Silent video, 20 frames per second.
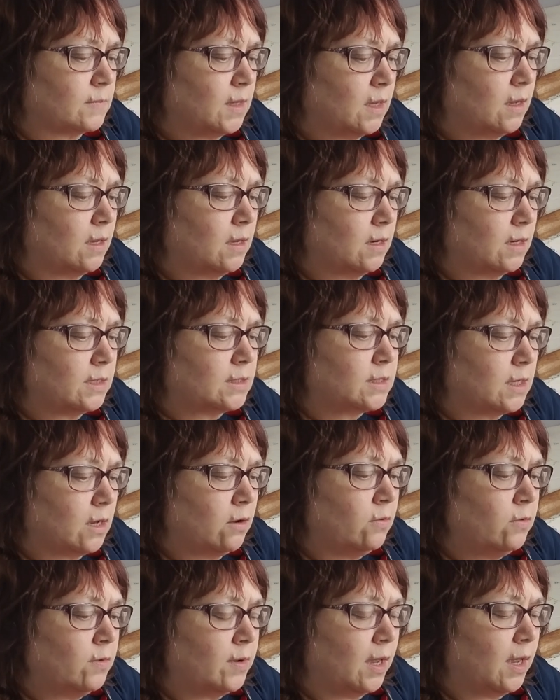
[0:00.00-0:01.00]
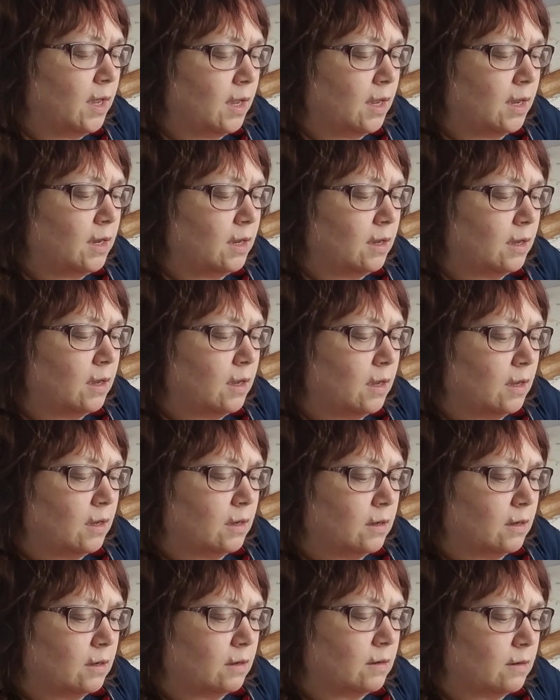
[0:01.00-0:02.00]
And it's okay,
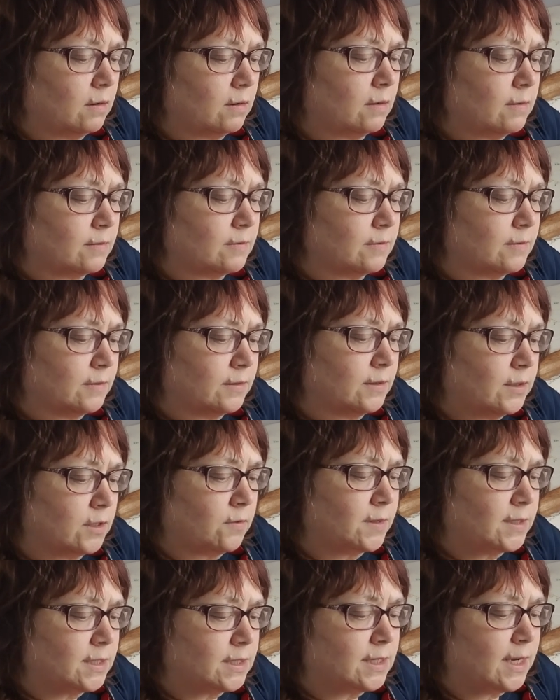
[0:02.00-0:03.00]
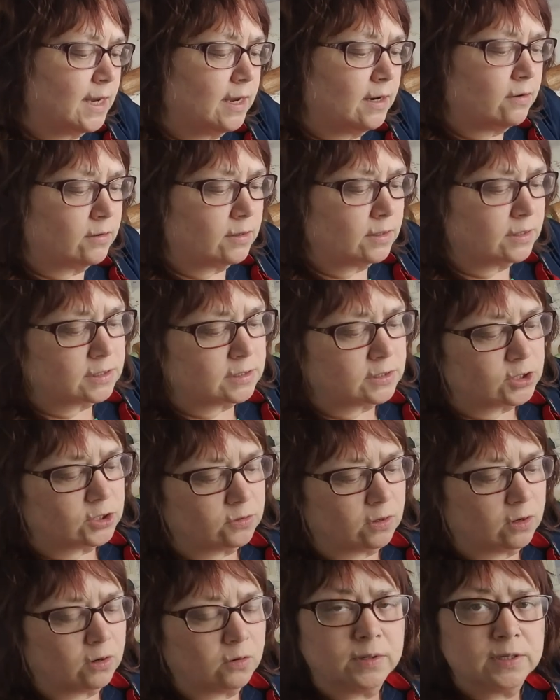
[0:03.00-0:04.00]
you know, the standard is that
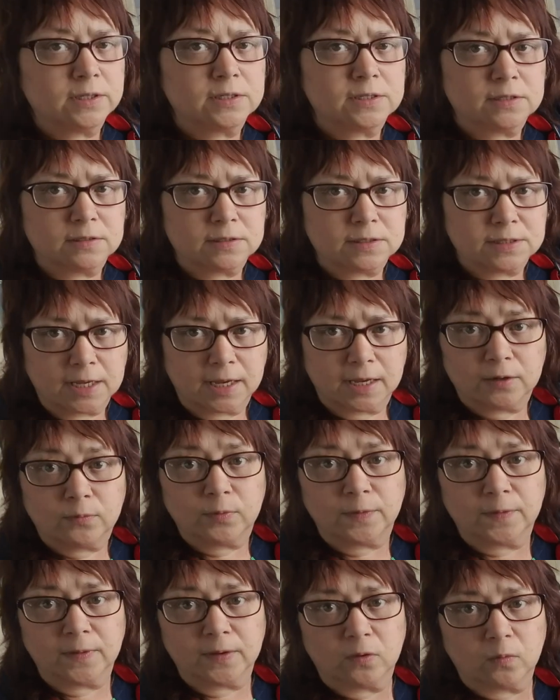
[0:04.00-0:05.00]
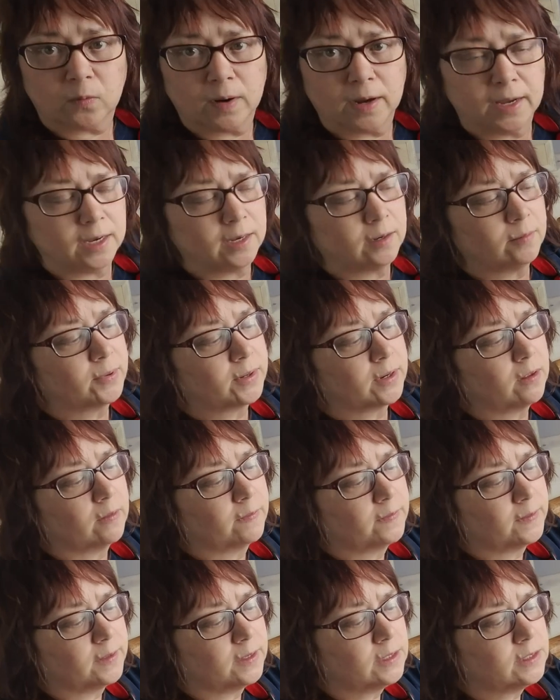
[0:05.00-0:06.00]
you always sand with the grain, but
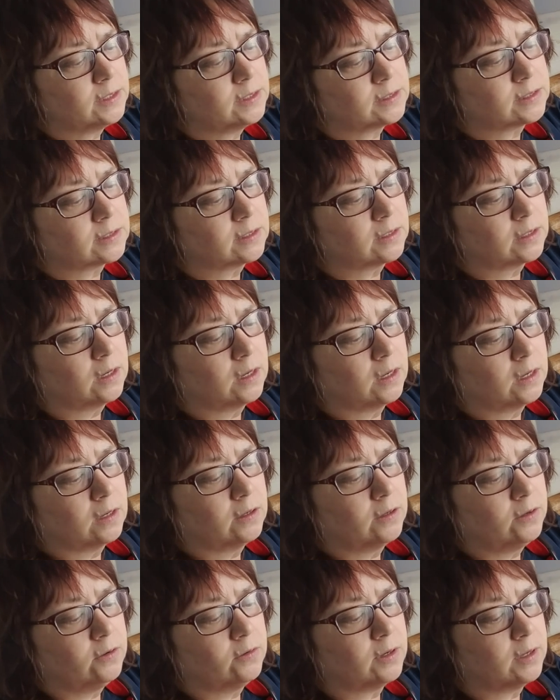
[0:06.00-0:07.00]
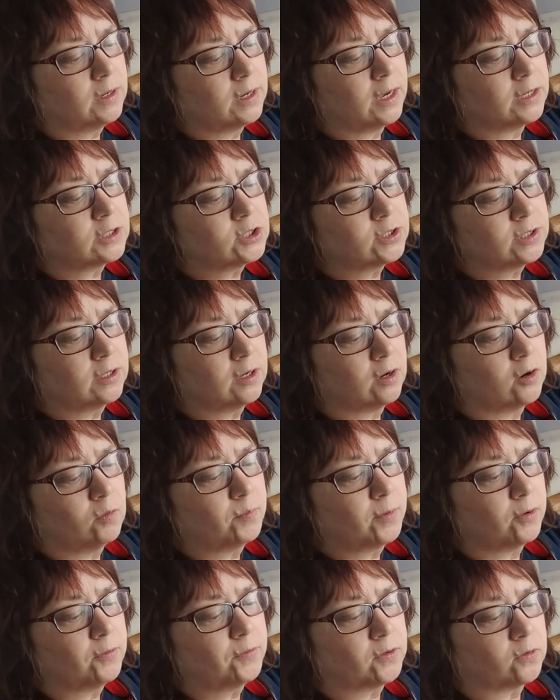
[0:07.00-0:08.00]
on this, you can actually go
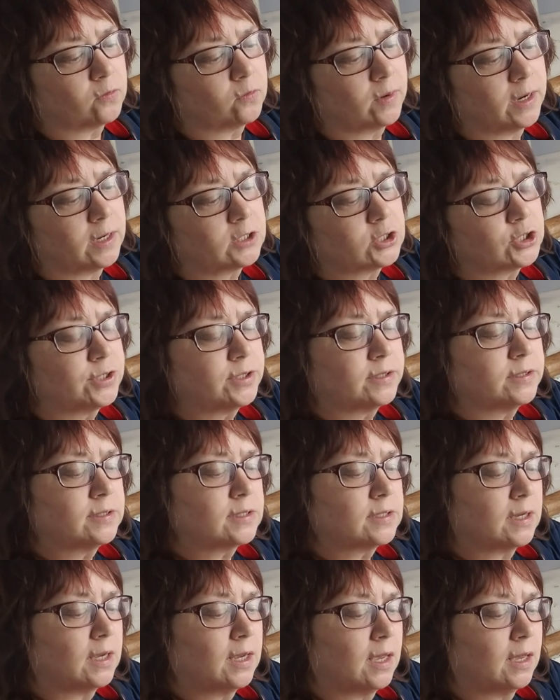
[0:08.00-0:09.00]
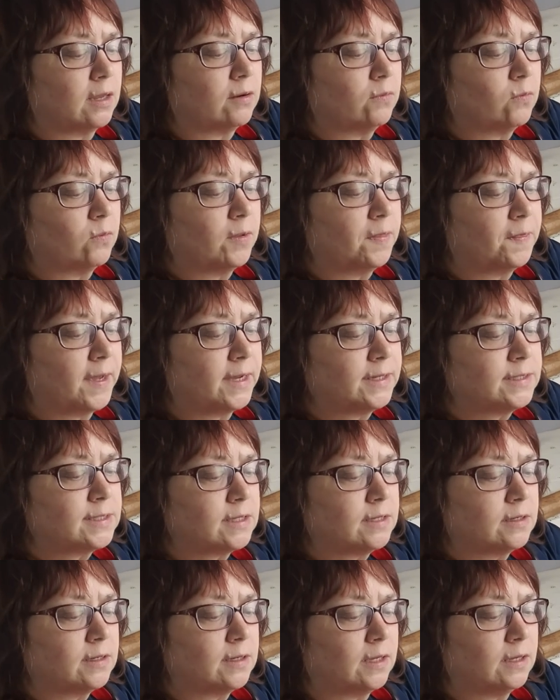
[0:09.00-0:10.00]
both directions. And what that's
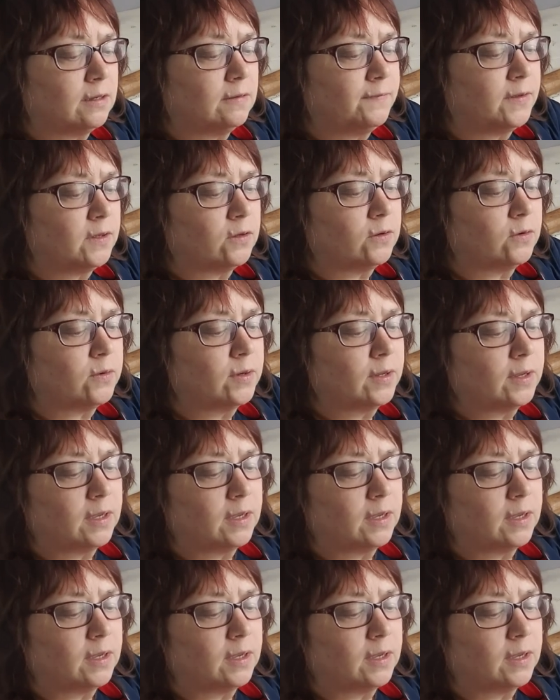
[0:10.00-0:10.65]
going to give you